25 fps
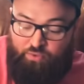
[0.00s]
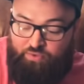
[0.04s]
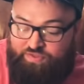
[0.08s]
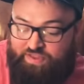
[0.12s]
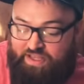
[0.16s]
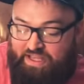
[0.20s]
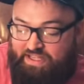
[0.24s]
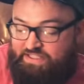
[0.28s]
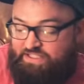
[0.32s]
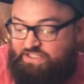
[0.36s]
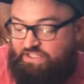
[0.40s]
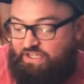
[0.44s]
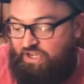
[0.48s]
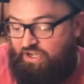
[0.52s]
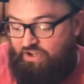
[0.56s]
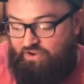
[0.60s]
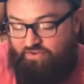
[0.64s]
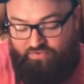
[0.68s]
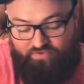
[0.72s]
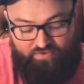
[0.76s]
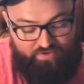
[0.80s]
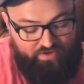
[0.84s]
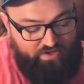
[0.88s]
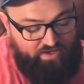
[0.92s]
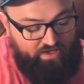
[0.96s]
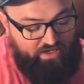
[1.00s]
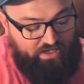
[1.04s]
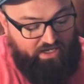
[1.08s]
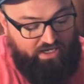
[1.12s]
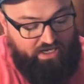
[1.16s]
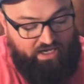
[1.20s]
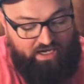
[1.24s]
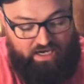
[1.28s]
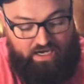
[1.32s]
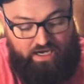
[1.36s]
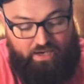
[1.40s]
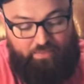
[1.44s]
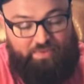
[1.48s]
with that stuff.
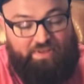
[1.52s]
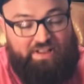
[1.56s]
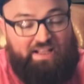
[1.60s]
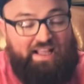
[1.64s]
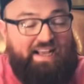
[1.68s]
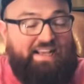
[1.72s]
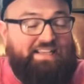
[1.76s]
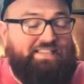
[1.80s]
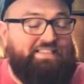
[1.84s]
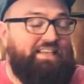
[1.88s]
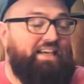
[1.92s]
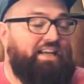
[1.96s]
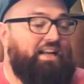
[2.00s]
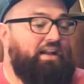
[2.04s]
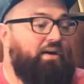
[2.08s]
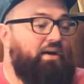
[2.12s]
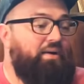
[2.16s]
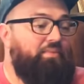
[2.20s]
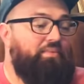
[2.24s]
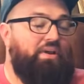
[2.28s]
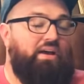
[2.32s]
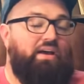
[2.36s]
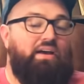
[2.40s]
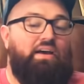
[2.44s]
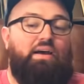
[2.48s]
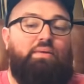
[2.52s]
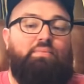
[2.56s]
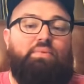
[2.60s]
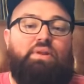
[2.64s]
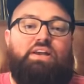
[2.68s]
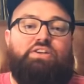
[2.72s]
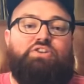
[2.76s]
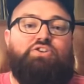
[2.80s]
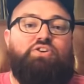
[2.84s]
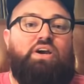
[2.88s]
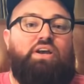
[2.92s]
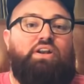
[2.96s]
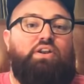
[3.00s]
And like I said, I'm
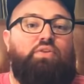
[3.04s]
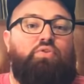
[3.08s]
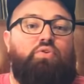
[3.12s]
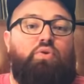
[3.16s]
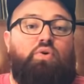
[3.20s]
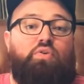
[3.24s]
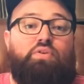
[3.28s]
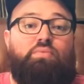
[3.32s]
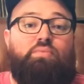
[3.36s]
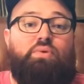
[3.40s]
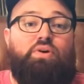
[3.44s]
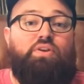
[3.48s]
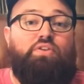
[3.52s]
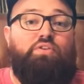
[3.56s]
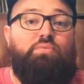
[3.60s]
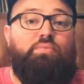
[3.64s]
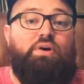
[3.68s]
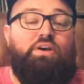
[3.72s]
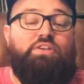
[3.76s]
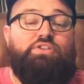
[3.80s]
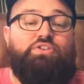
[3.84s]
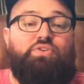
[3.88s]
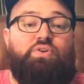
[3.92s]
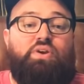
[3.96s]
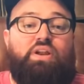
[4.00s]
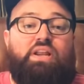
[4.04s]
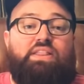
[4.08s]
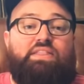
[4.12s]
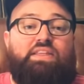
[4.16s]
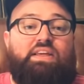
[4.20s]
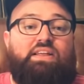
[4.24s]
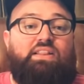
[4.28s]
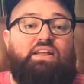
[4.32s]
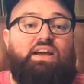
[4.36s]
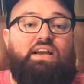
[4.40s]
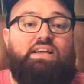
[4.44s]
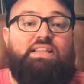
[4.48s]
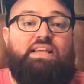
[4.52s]
not trying to throw them under the bus or
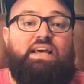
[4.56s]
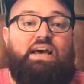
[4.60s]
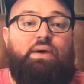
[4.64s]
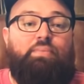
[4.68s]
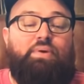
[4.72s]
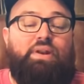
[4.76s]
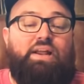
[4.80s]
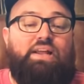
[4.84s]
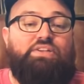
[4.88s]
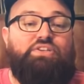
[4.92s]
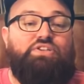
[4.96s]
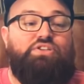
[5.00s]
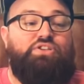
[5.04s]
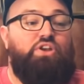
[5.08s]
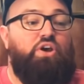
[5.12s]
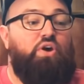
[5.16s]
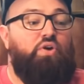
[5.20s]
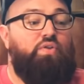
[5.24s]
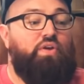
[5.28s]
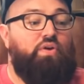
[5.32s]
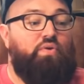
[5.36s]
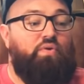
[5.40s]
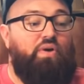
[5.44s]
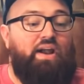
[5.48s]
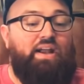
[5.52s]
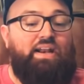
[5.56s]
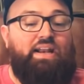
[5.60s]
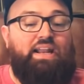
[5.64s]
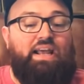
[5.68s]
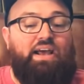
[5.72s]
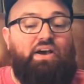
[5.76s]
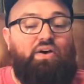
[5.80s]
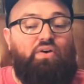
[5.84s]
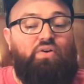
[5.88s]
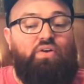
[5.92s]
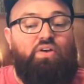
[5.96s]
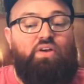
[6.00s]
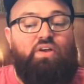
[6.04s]
anything like that, but I just know that right
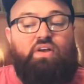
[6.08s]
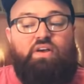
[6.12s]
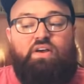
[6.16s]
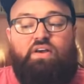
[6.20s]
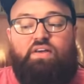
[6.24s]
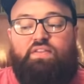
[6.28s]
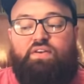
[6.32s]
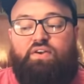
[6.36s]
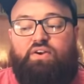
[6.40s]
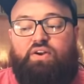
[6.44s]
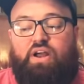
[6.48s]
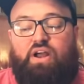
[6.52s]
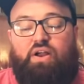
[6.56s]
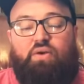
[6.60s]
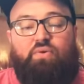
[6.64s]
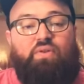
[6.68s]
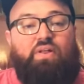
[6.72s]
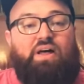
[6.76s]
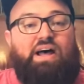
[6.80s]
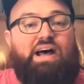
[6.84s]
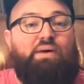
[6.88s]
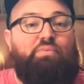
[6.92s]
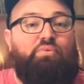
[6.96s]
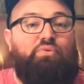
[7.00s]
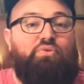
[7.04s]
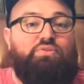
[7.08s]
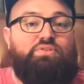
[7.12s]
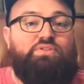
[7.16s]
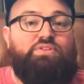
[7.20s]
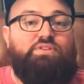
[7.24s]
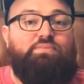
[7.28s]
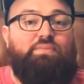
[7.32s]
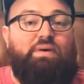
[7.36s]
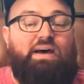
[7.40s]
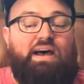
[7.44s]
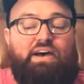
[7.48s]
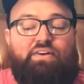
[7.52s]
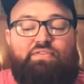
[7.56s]
now they're not reliable to
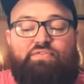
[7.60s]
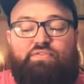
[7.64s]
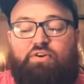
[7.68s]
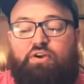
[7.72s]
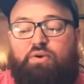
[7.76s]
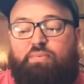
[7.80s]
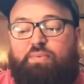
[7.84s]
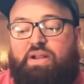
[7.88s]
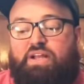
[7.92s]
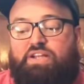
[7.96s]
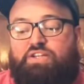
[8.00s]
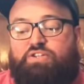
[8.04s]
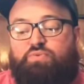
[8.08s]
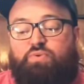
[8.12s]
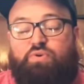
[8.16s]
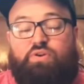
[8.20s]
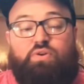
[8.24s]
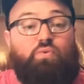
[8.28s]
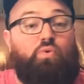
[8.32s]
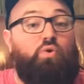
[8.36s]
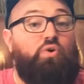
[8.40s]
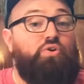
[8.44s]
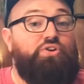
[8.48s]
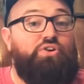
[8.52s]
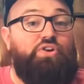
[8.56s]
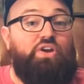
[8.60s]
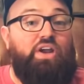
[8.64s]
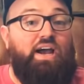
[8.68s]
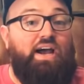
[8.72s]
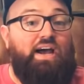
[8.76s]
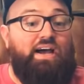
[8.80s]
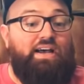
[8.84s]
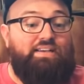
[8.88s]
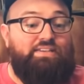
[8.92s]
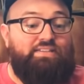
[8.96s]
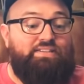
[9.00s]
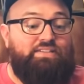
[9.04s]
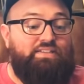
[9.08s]
buy from. And I just want to warn you
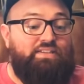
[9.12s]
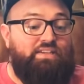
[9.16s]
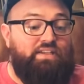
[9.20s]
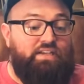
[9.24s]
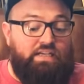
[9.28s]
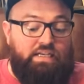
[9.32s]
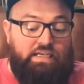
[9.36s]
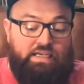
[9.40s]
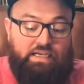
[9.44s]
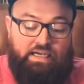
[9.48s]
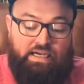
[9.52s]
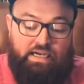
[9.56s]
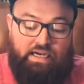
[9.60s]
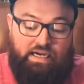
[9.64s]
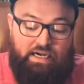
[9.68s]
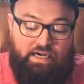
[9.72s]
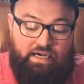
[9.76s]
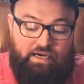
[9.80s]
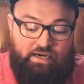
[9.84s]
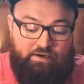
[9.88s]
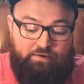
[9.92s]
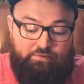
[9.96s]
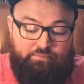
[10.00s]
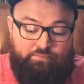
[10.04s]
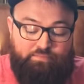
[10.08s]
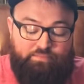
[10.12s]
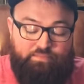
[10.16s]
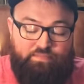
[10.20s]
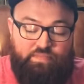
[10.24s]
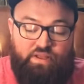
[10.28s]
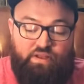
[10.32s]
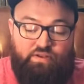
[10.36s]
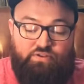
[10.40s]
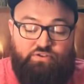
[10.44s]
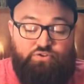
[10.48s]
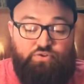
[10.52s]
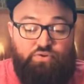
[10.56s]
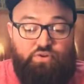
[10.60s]
guys.
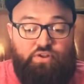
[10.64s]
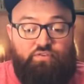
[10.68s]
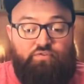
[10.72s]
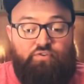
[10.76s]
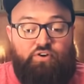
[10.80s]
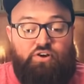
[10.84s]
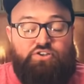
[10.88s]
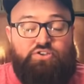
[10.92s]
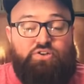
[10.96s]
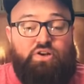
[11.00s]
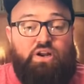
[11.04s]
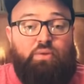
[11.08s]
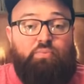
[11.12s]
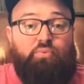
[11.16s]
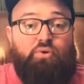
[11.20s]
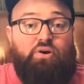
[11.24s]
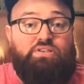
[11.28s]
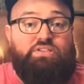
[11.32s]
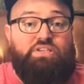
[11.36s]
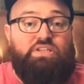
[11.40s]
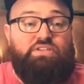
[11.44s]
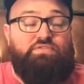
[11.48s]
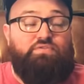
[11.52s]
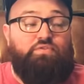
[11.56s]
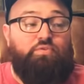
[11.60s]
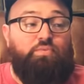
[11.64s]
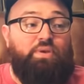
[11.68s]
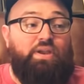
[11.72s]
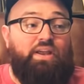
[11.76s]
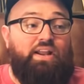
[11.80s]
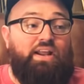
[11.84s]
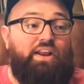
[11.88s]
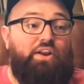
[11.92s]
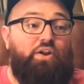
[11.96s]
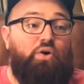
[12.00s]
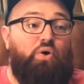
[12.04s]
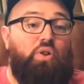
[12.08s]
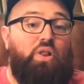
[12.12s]
It was a really frustrating process for me,
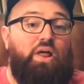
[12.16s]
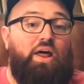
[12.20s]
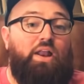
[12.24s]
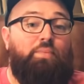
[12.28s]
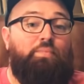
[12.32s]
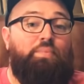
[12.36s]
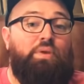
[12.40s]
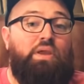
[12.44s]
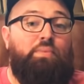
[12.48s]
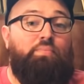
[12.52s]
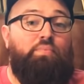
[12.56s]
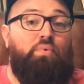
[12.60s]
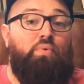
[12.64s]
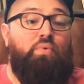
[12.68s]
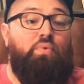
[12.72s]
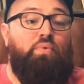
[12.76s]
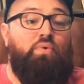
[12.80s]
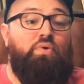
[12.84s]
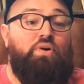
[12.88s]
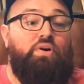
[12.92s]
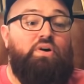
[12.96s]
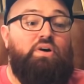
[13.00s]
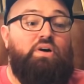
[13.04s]
and I know a lot of people